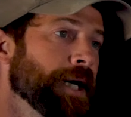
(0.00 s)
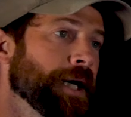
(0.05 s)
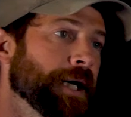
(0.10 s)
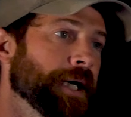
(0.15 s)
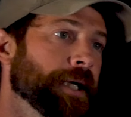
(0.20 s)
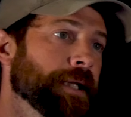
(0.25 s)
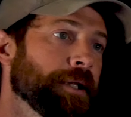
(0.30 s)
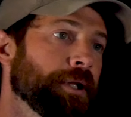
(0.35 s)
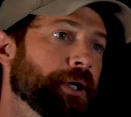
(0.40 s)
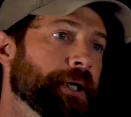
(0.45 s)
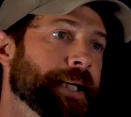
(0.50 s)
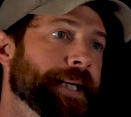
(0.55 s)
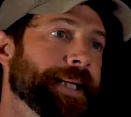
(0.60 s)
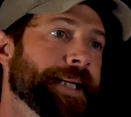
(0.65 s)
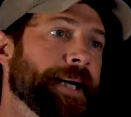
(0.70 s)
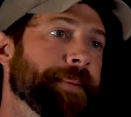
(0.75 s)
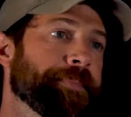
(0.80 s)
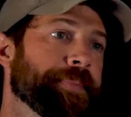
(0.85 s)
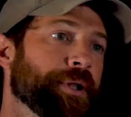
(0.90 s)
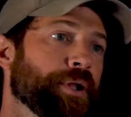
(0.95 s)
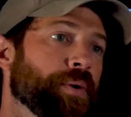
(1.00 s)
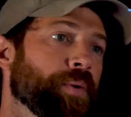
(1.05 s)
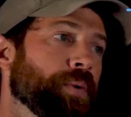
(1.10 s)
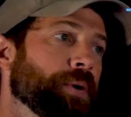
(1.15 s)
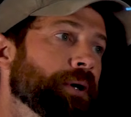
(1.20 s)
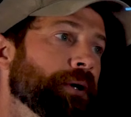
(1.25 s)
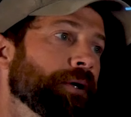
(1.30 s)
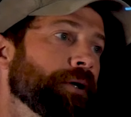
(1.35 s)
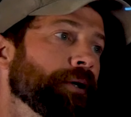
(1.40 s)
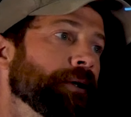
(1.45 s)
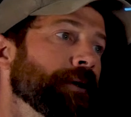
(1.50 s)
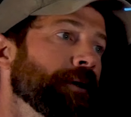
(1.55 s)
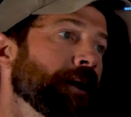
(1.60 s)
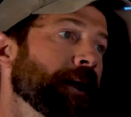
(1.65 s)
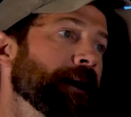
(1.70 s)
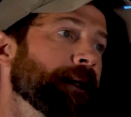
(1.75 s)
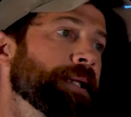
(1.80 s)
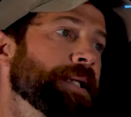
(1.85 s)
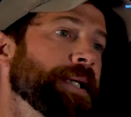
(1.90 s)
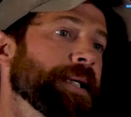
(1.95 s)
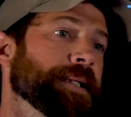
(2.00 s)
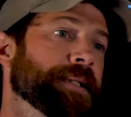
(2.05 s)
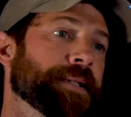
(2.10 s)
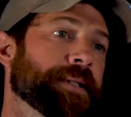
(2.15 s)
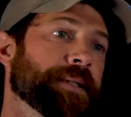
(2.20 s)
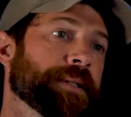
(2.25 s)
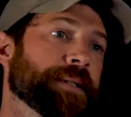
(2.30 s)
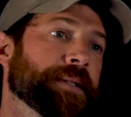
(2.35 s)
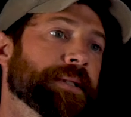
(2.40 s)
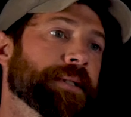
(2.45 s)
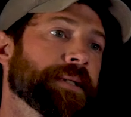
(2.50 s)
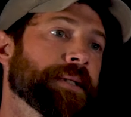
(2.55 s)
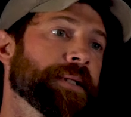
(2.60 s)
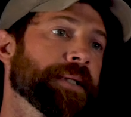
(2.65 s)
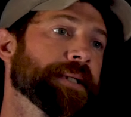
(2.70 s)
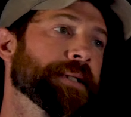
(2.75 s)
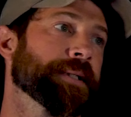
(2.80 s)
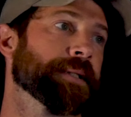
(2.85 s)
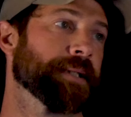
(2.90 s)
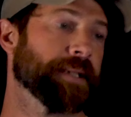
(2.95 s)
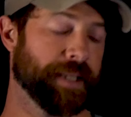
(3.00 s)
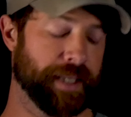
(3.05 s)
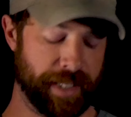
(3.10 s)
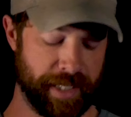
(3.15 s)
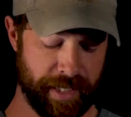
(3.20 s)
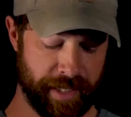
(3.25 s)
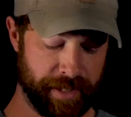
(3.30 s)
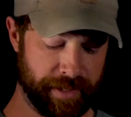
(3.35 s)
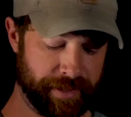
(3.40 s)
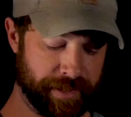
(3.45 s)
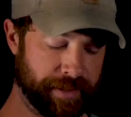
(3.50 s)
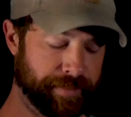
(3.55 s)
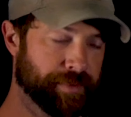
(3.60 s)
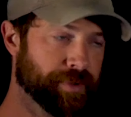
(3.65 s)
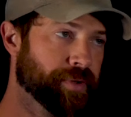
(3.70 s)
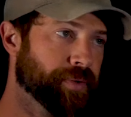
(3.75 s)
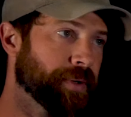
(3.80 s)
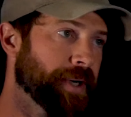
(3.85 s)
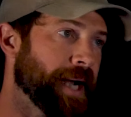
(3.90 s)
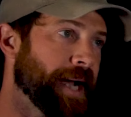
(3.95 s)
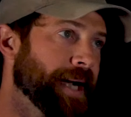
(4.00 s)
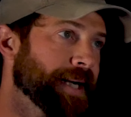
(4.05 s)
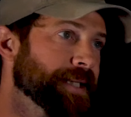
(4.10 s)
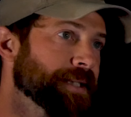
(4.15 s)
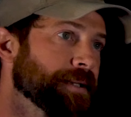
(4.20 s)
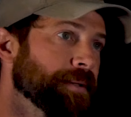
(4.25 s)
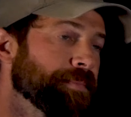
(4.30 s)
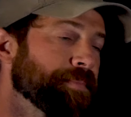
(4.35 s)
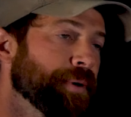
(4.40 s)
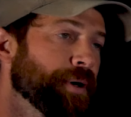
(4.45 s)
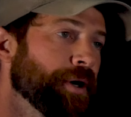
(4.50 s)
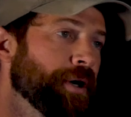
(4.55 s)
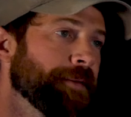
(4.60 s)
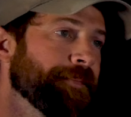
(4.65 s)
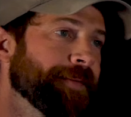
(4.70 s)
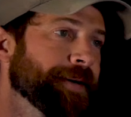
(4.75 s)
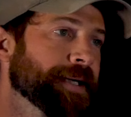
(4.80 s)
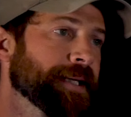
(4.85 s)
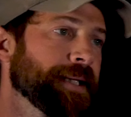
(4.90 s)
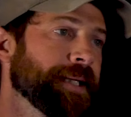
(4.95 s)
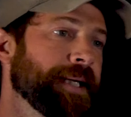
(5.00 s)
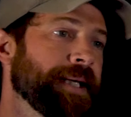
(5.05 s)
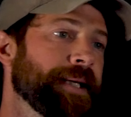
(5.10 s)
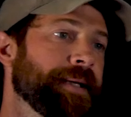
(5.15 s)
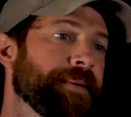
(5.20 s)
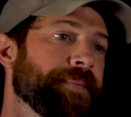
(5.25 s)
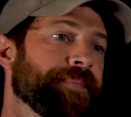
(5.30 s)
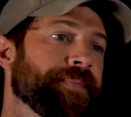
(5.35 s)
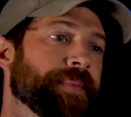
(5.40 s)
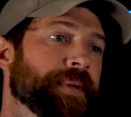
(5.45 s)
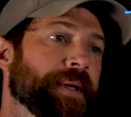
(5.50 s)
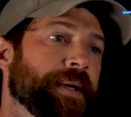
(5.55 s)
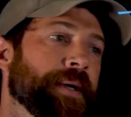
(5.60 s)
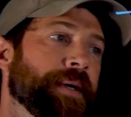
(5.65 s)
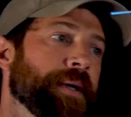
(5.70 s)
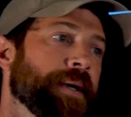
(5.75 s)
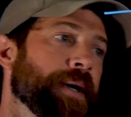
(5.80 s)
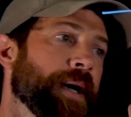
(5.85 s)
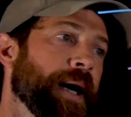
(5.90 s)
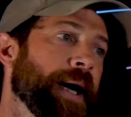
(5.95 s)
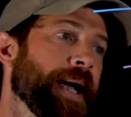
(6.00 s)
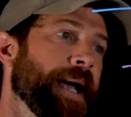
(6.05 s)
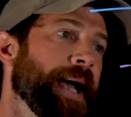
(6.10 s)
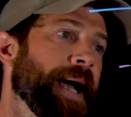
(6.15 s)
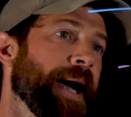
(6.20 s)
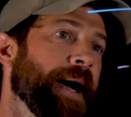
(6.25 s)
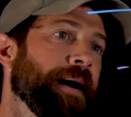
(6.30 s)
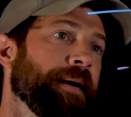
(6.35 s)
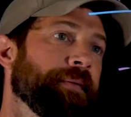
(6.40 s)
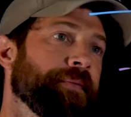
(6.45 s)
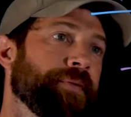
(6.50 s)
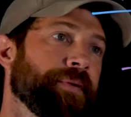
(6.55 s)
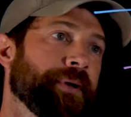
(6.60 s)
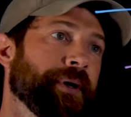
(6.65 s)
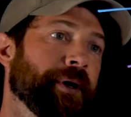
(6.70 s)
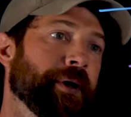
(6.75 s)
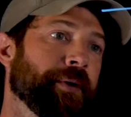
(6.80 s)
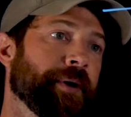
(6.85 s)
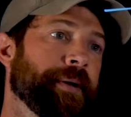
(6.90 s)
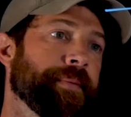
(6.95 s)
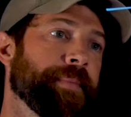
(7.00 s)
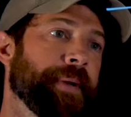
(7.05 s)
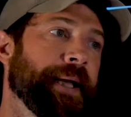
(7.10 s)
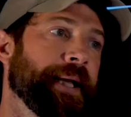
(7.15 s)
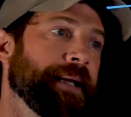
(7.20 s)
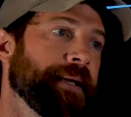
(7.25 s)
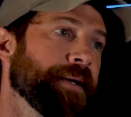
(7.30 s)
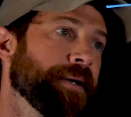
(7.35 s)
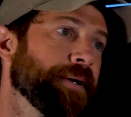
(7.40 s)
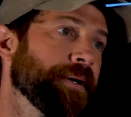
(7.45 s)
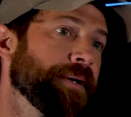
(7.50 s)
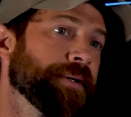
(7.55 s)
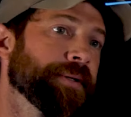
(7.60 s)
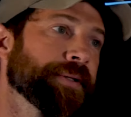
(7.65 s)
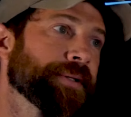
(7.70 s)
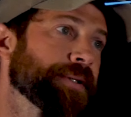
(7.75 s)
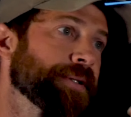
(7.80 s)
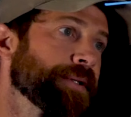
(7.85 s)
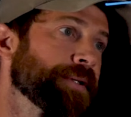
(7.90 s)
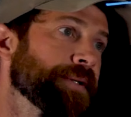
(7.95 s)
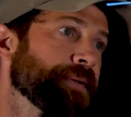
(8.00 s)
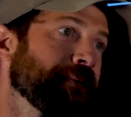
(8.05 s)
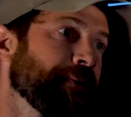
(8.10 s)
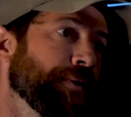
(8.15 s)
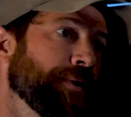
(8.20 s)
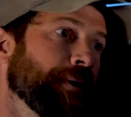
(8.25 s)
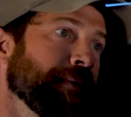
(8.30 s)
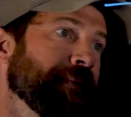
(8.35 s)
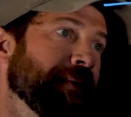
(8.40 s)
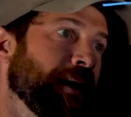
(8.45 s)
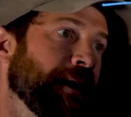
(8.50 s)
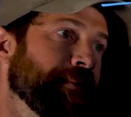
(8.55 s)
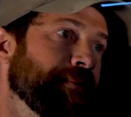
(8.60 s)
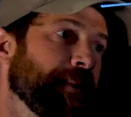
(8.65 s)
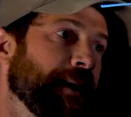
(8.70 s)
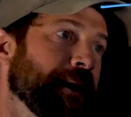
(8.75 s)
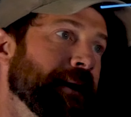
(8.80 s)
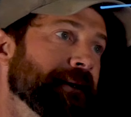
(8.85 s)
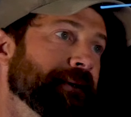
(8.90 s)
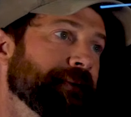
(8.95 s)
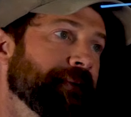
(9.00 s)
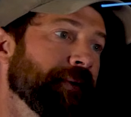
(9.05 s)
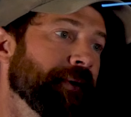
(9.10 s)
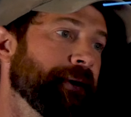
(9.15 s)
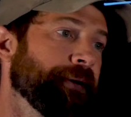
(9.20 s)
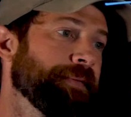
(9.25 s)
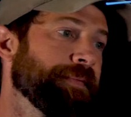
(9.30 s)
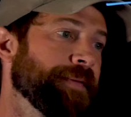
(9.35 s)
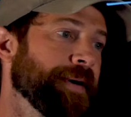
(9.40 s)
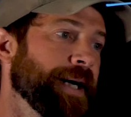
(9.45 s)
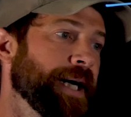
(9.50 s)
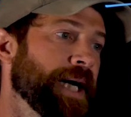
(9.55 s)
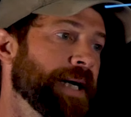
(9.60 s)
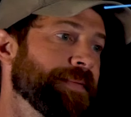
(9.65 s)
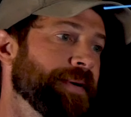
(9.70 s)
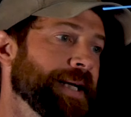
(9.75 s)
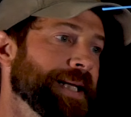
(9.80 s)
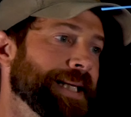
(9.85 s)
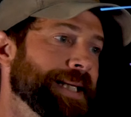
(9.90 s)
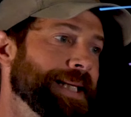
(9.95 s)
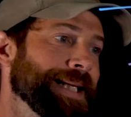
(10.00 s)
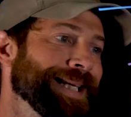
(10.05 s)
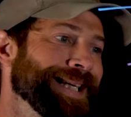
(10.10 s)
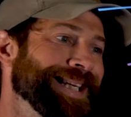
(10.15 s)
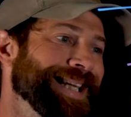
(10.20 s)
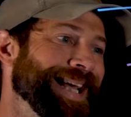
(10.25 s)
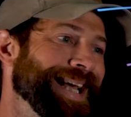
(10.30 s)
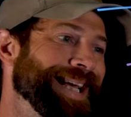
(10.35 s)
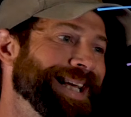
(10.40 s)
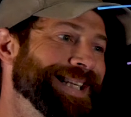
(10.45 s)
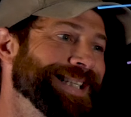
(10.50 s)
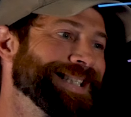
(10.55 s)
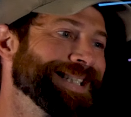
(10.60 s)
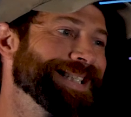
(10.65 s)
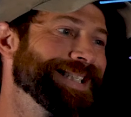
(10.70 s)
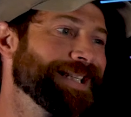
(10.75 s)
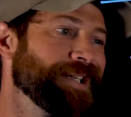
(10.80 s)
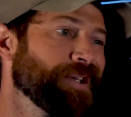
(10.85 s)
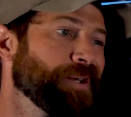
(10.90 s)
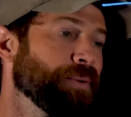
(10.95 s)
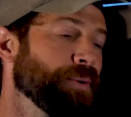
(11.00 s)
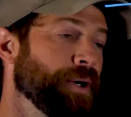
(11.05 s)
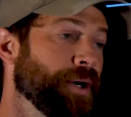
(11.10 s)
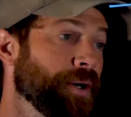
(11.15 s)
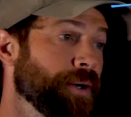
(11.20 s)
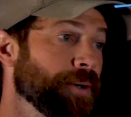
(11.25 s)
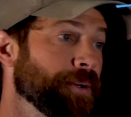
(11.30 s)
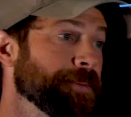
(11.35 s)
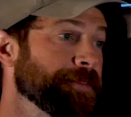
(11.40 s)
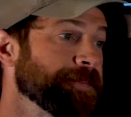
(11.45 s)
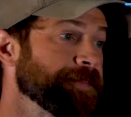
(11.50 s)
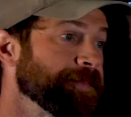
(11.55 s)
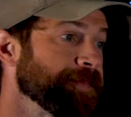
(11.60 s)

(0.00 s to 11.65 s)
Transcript: are looking up in the world. Look at this. This subtracts perfectly. I have no remainders. 45 minus 45. I get a 0.